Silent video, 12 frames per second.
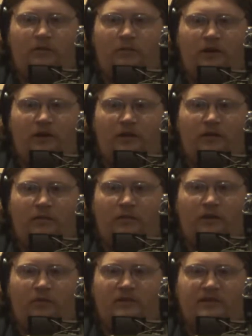What?
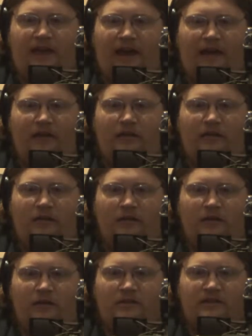What was that?
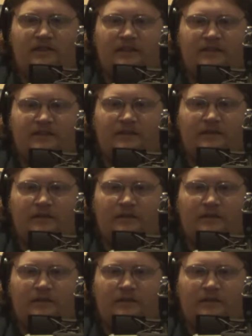What's this?